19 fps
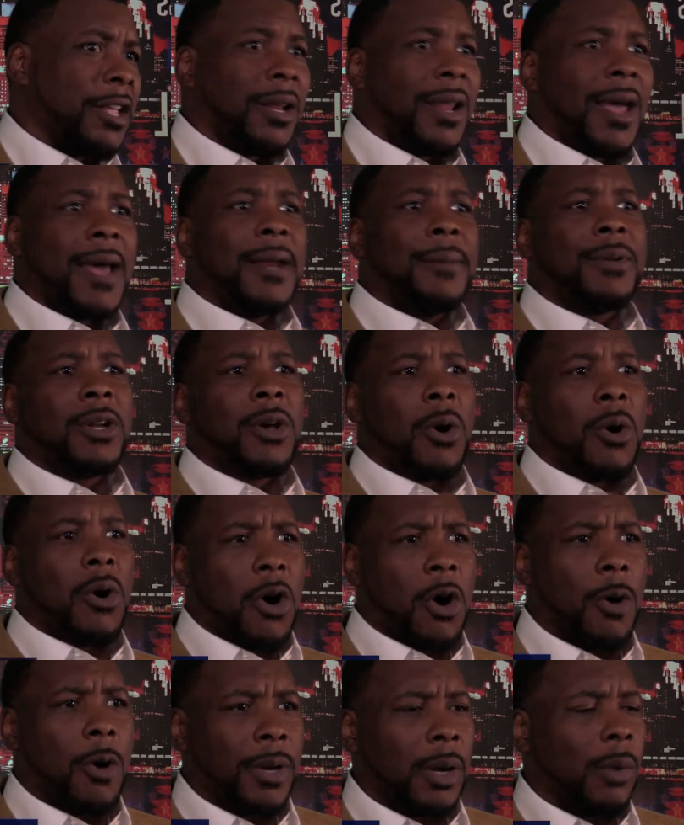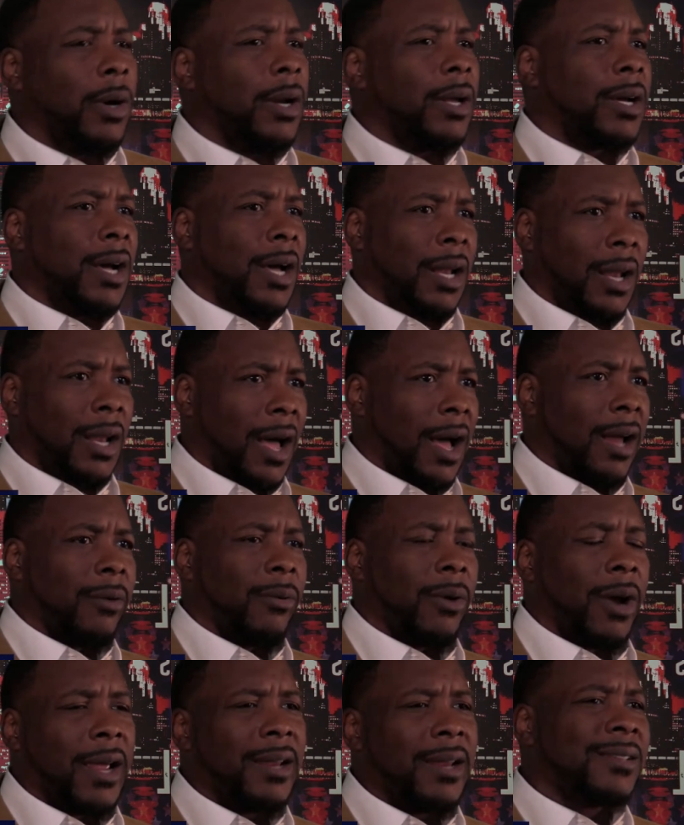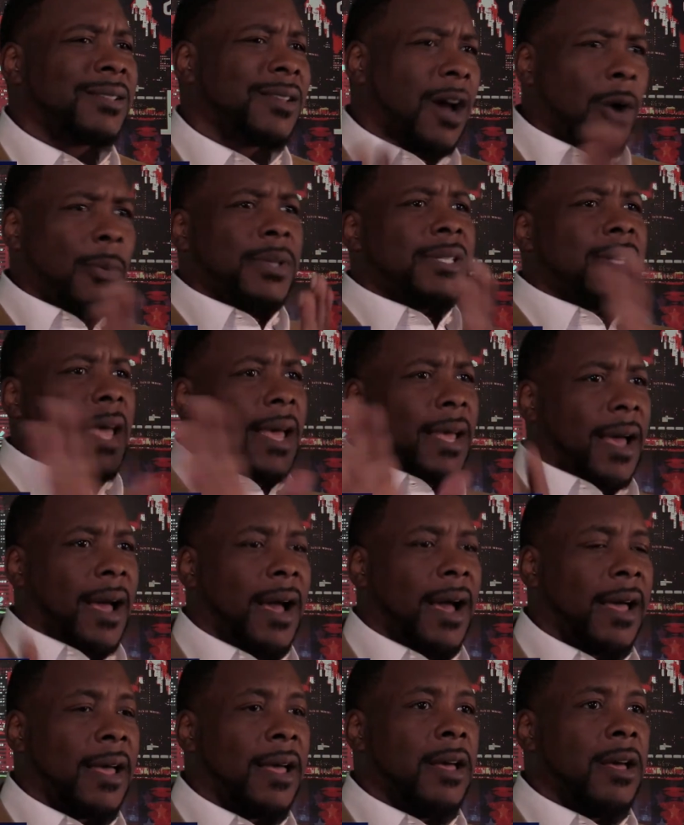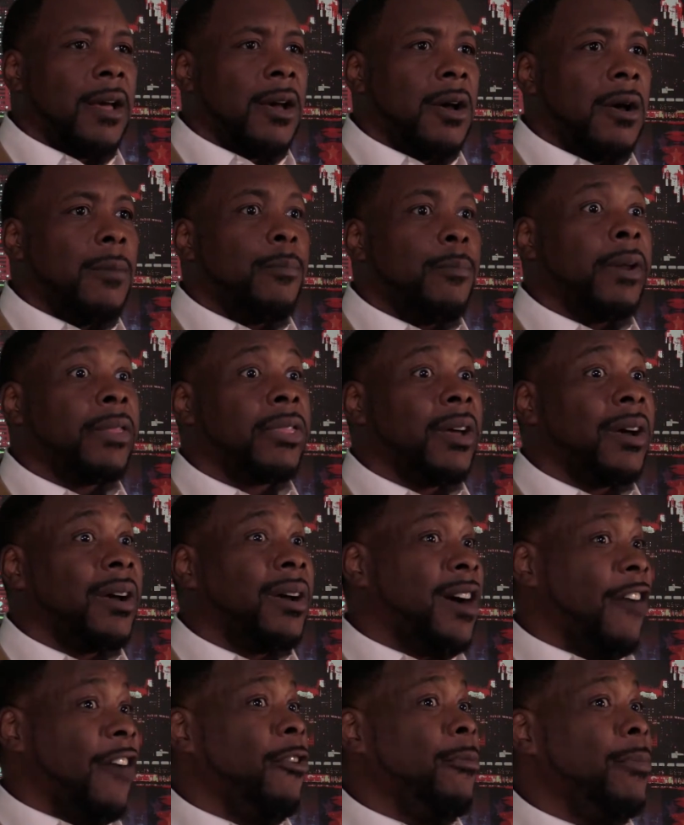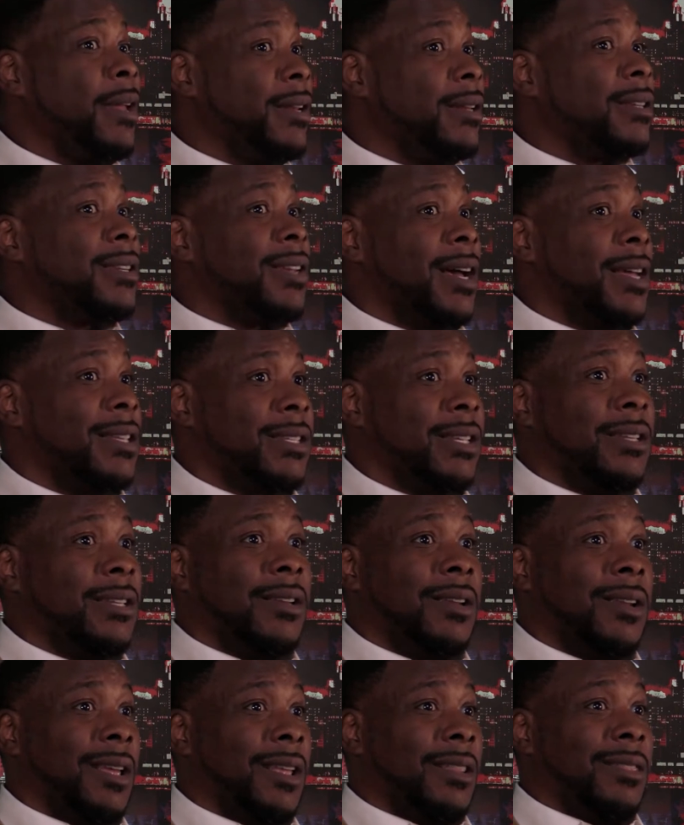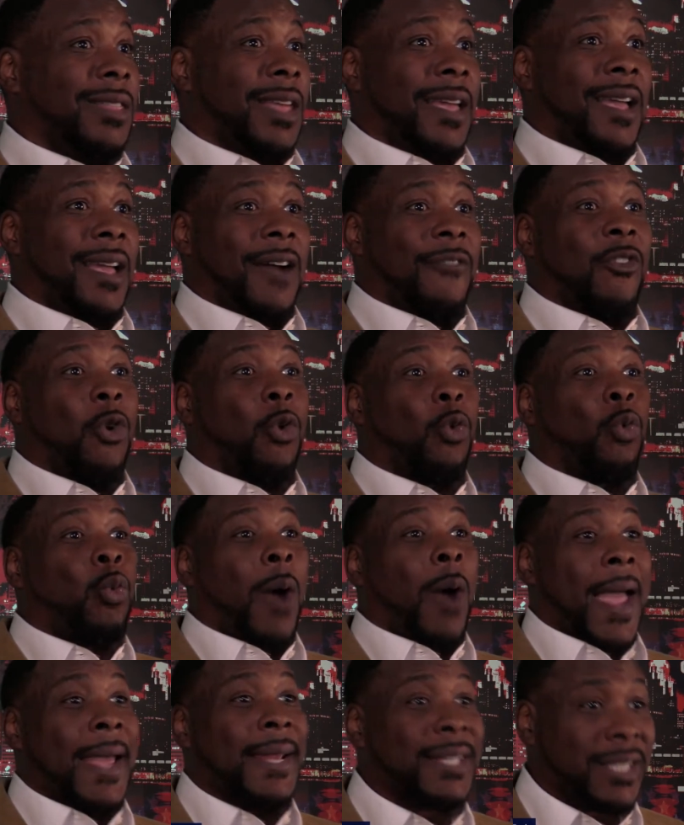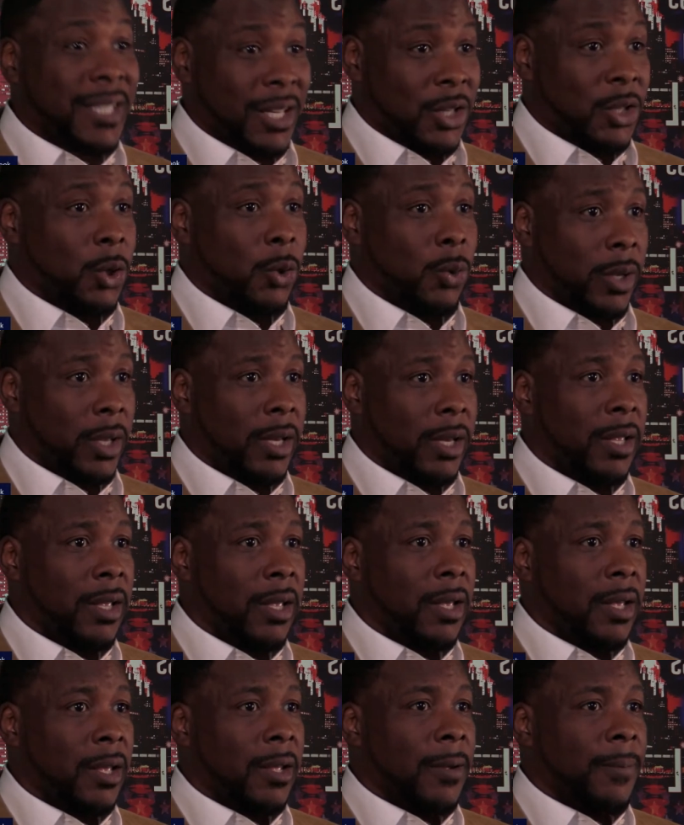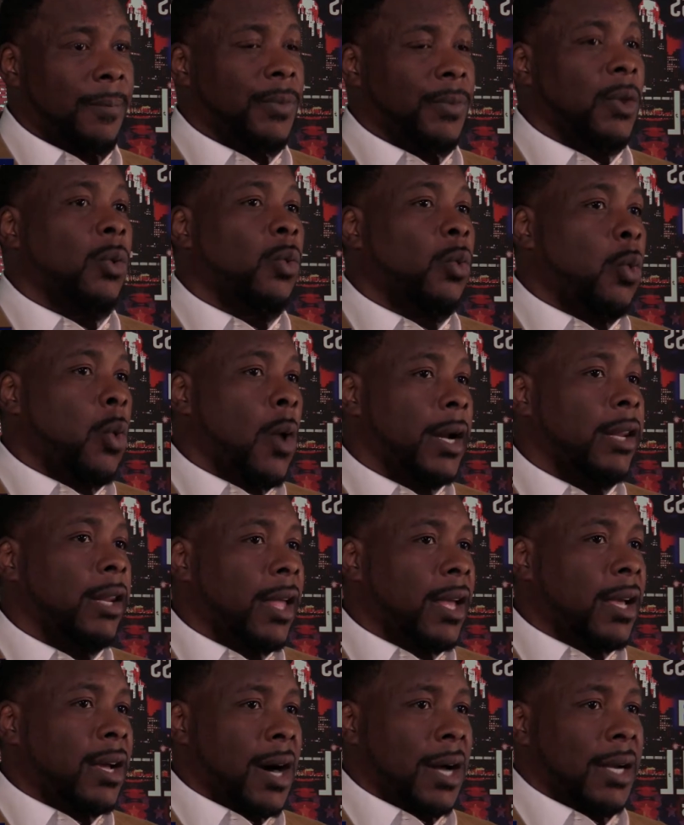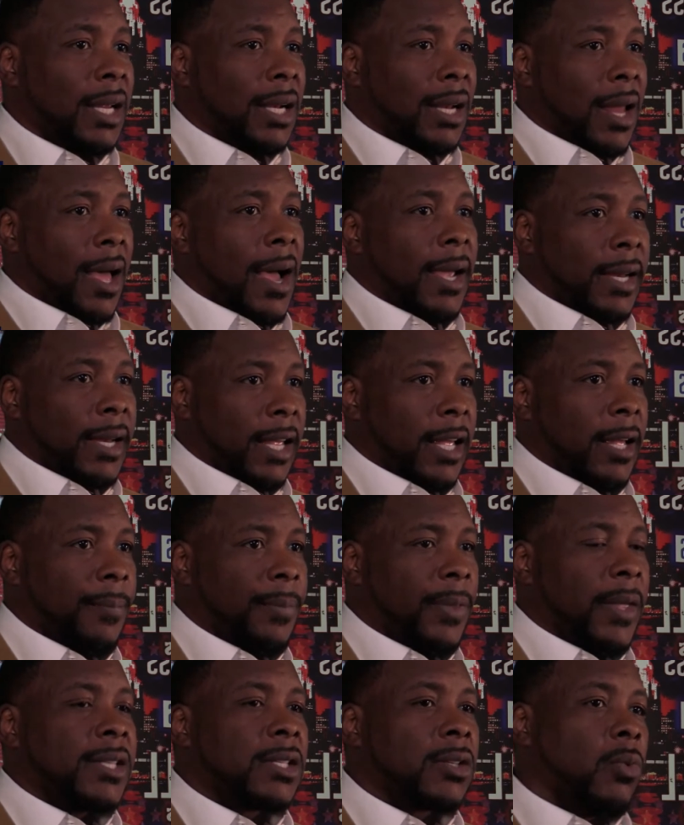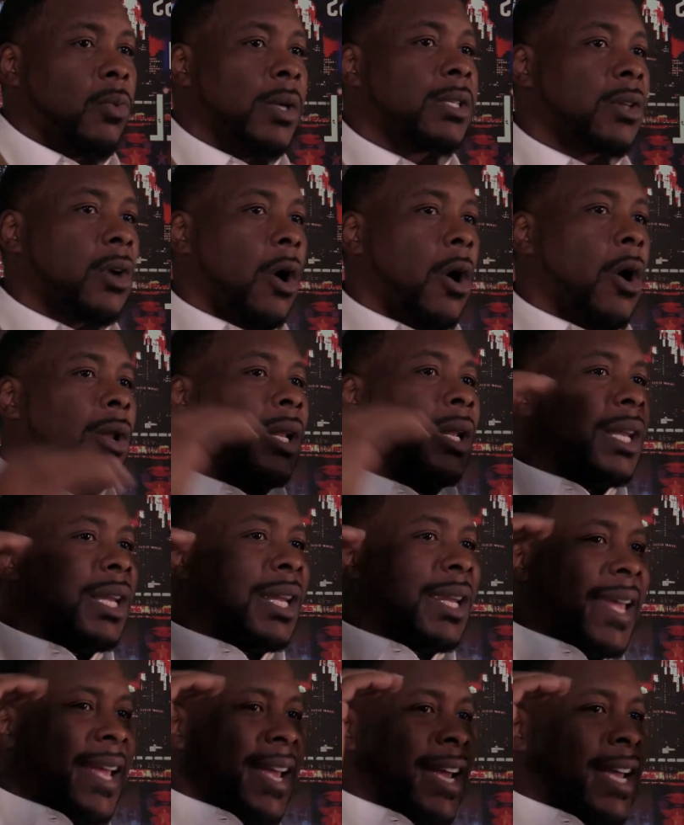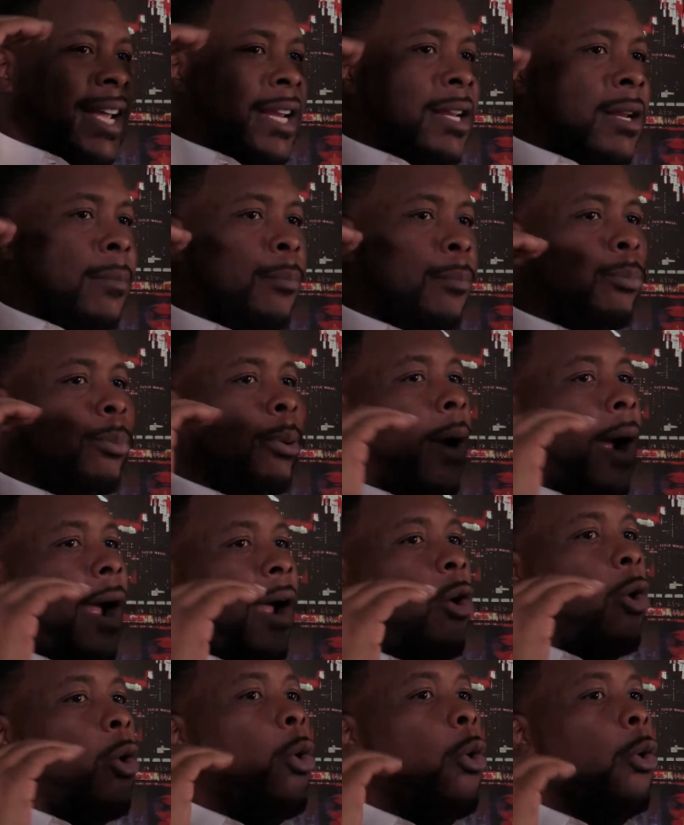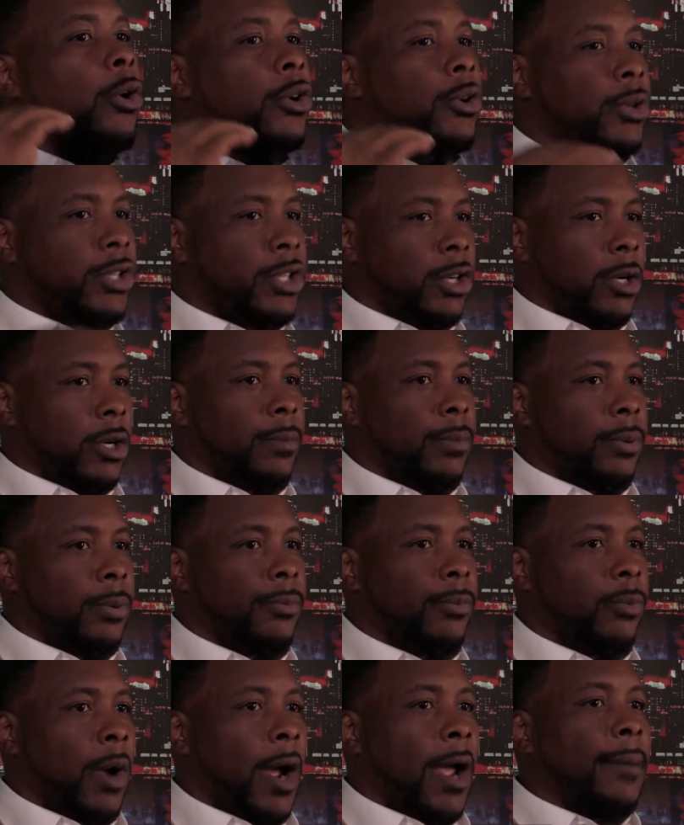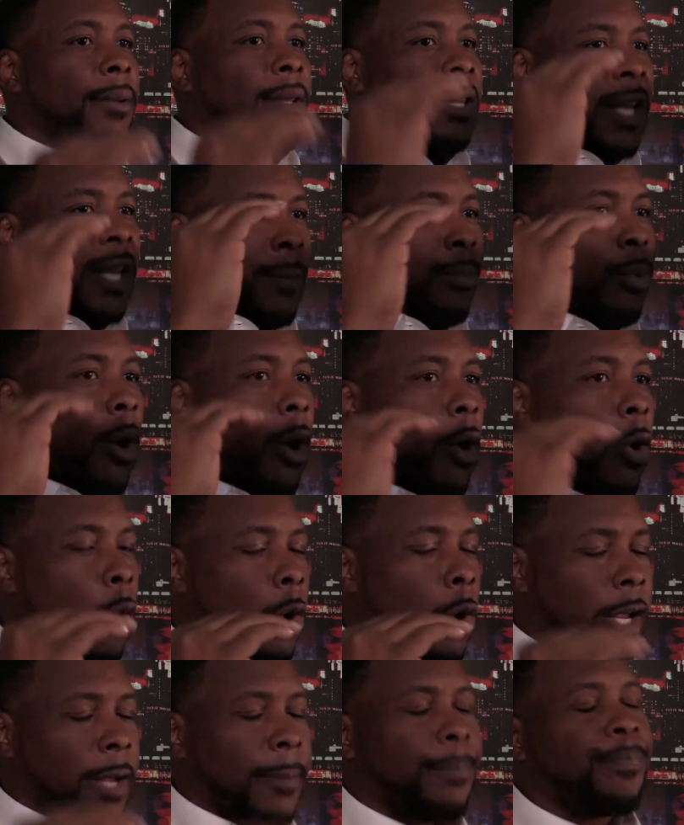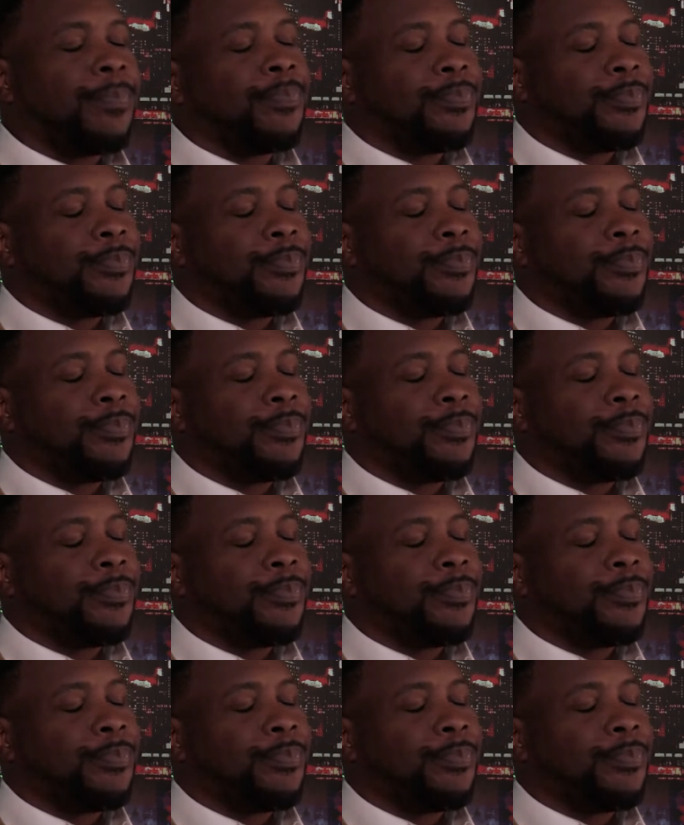You line up to go home, they want to cut line, right? It's always that guy. But the government does it and they have a right to do it. What are they cutting line in? It's what's called lien prioritorship, right? Lien priority.